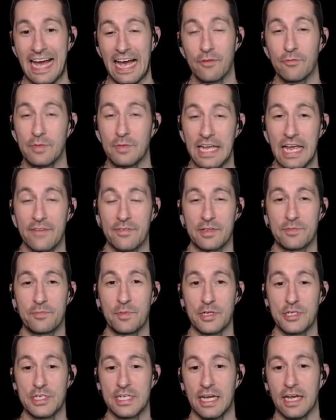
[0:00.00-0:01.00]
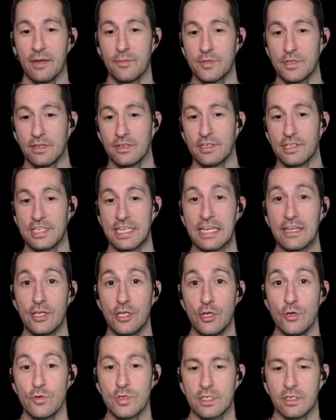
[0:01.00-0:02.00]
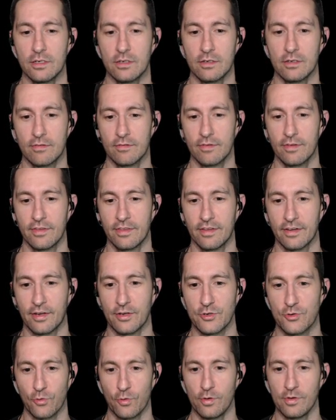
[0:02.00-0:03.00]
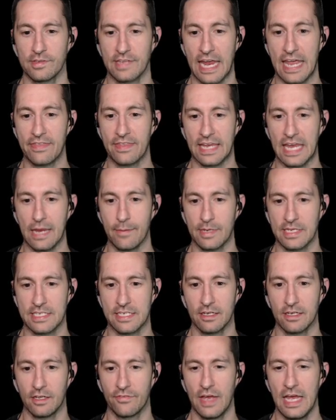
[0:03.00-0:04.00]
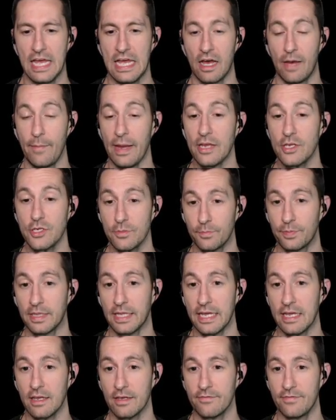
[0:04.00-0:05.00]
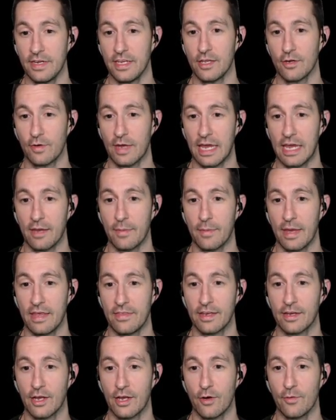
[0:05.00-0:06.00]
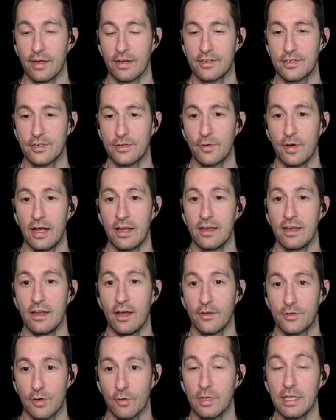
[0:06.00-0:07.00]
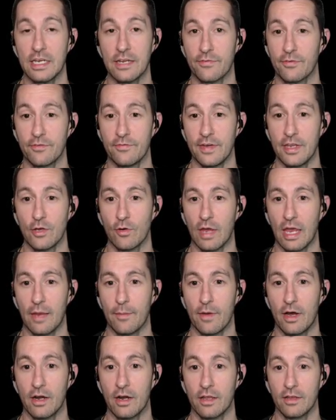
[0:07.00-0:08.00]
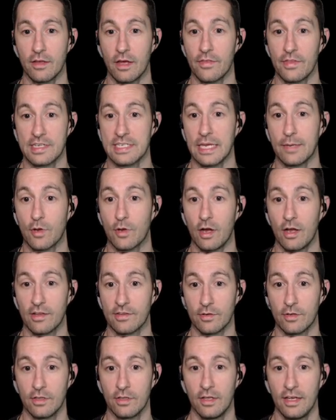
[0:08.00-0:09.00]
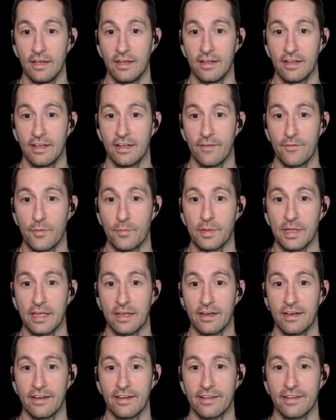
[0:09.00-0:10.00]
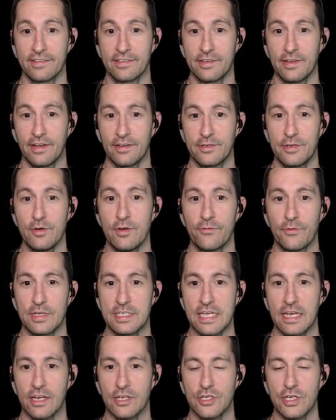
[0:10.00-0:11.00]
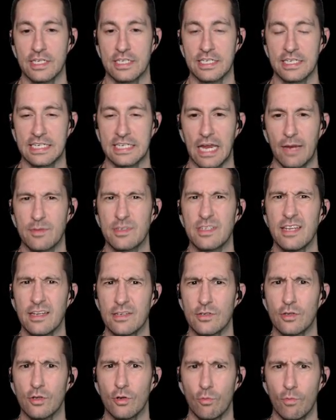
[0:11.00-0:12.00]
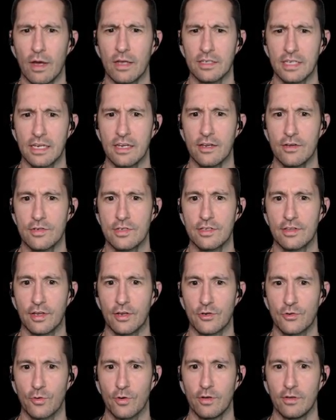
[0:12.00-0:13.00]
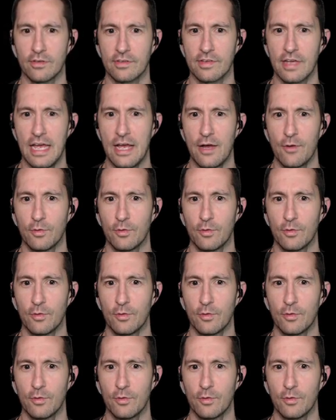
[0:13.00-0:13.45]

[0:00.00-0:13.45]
I don't really have as much time to just get used to the controls and the game itself. Imagine playing a video game and then going to a totally different video game on the same console. If you play two different Sega Genesis games, it takes a little while to get used to the controls.